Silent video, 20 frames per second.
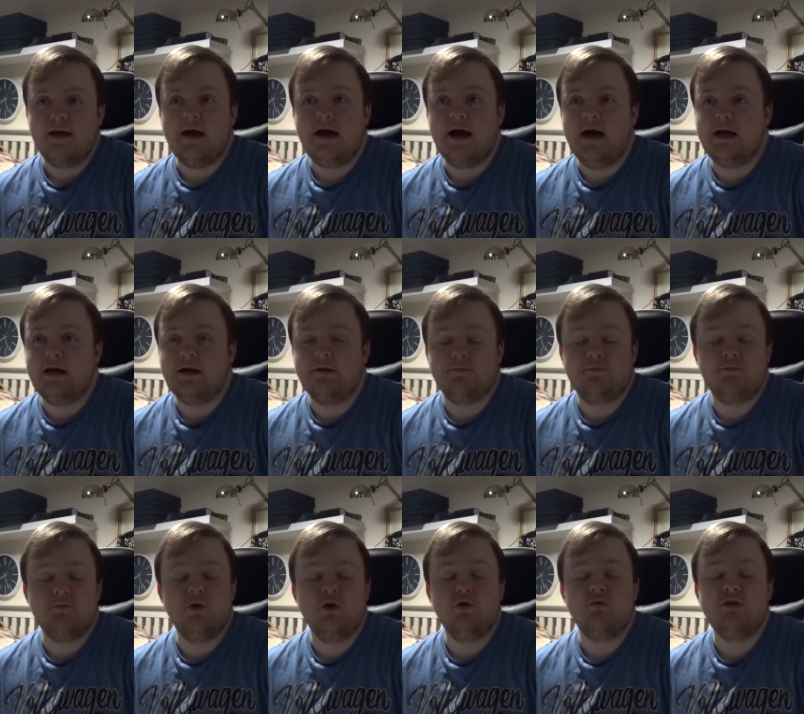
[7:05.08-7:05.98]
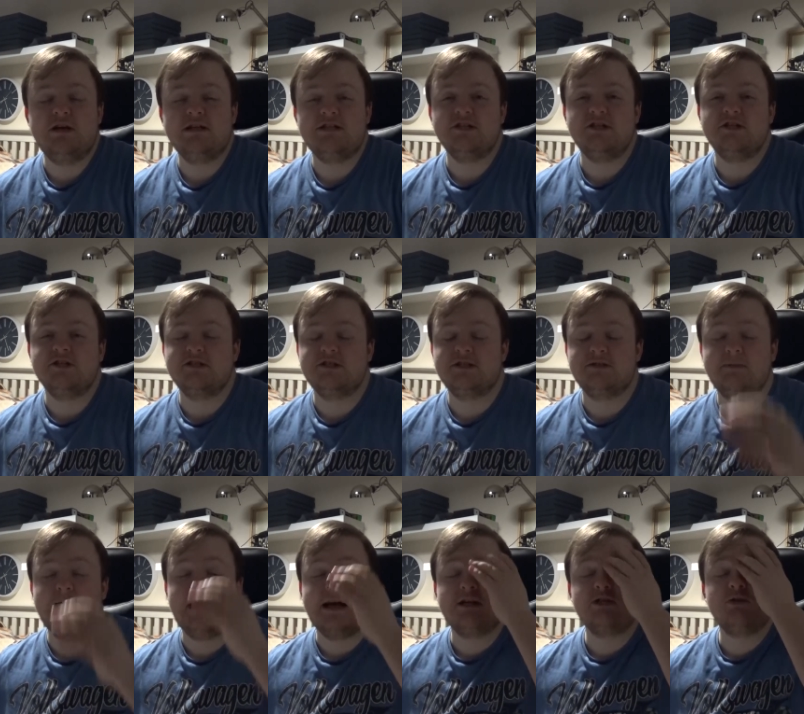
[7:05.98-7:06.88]
I have no reason to
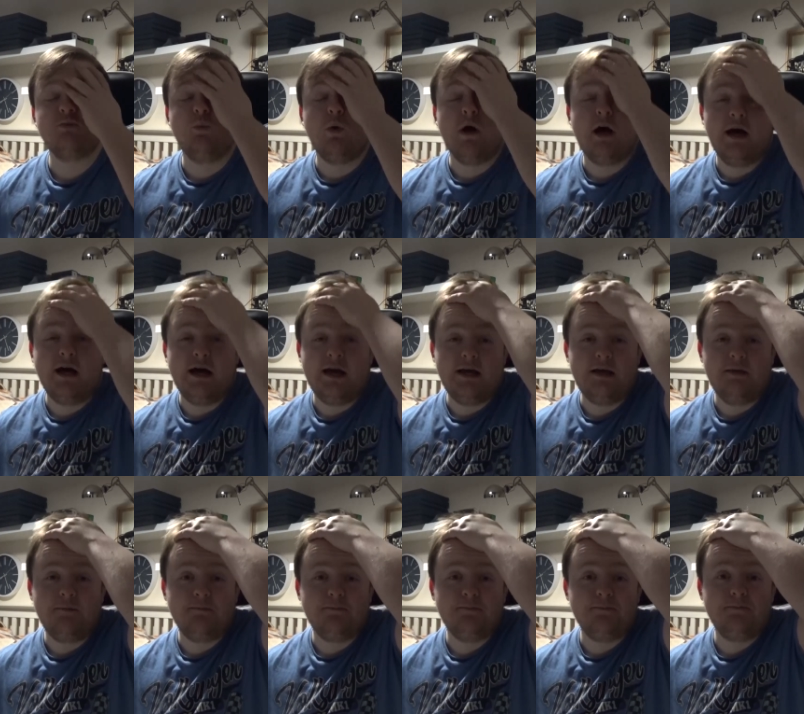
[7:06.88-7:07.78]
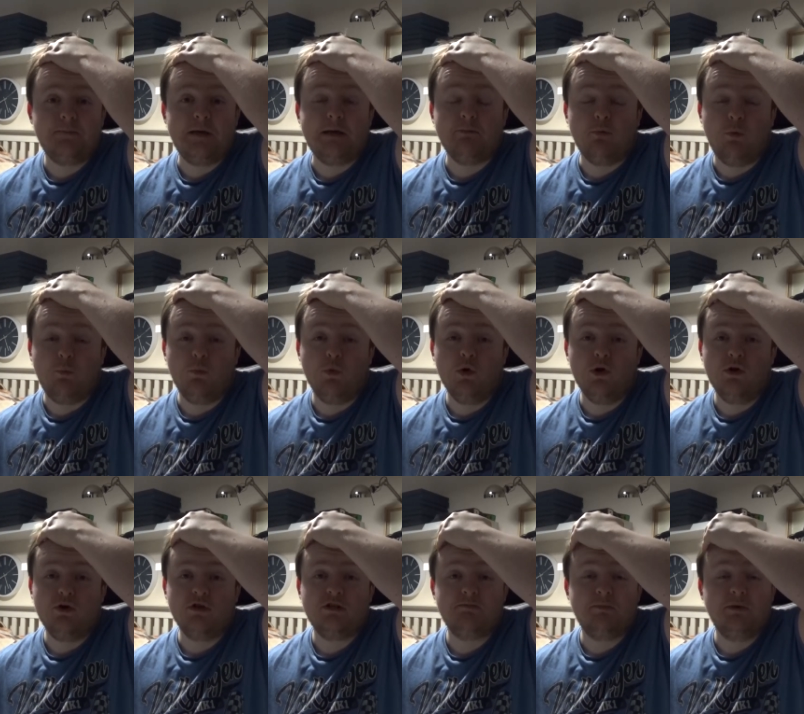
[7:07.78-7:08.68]
suspect why people would,